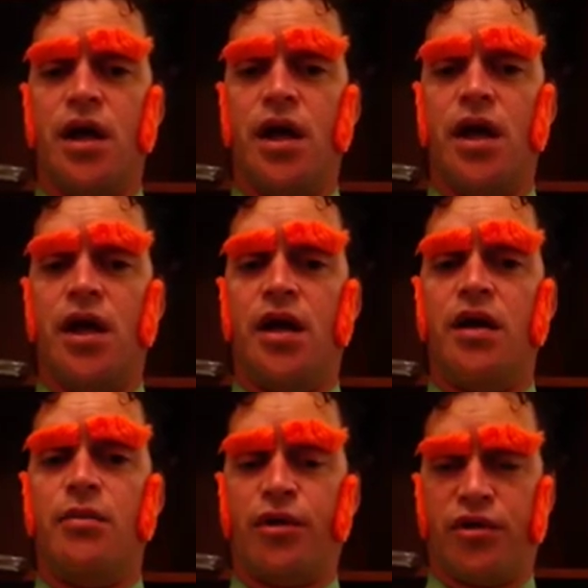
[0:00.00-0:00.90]
And
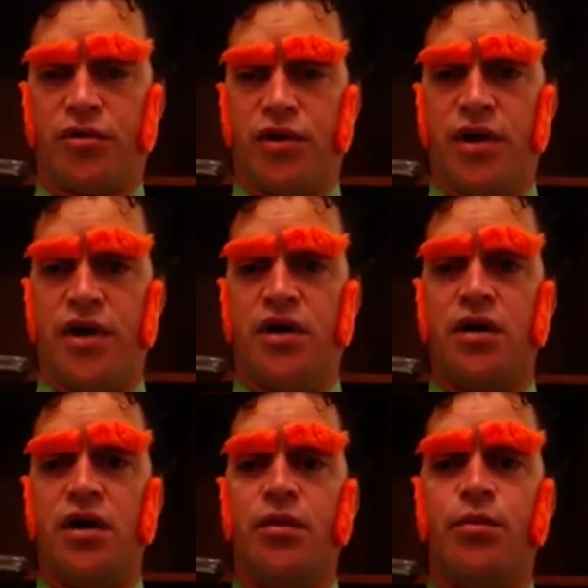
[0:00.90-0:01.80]
number 3,
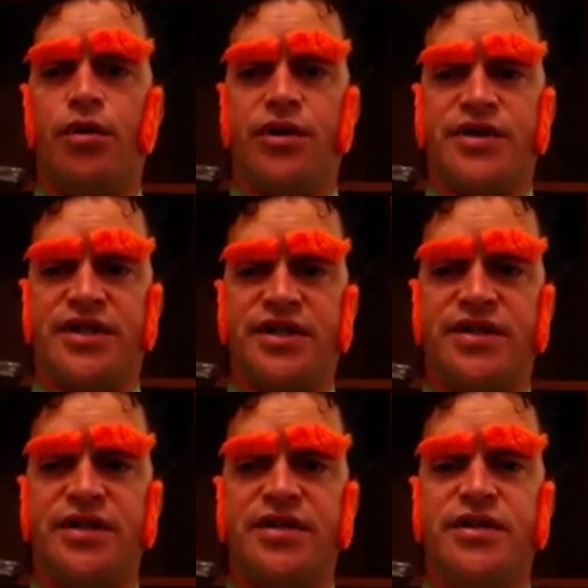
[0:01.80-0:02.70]

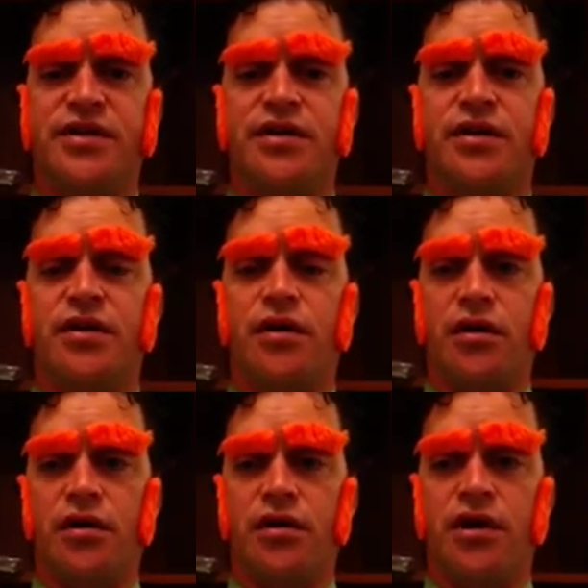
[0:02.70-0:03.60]
persistent
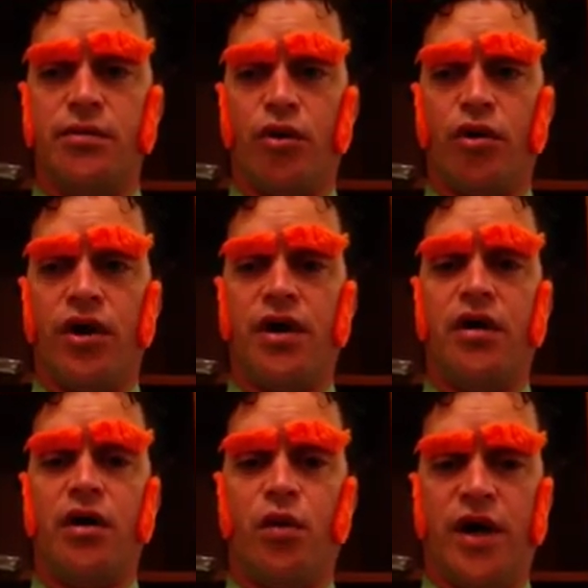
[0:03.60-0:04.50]
early morning
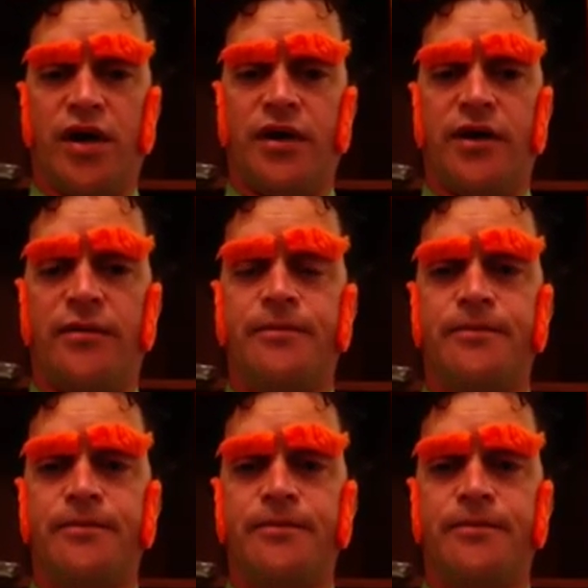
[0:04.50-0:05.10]
awakening.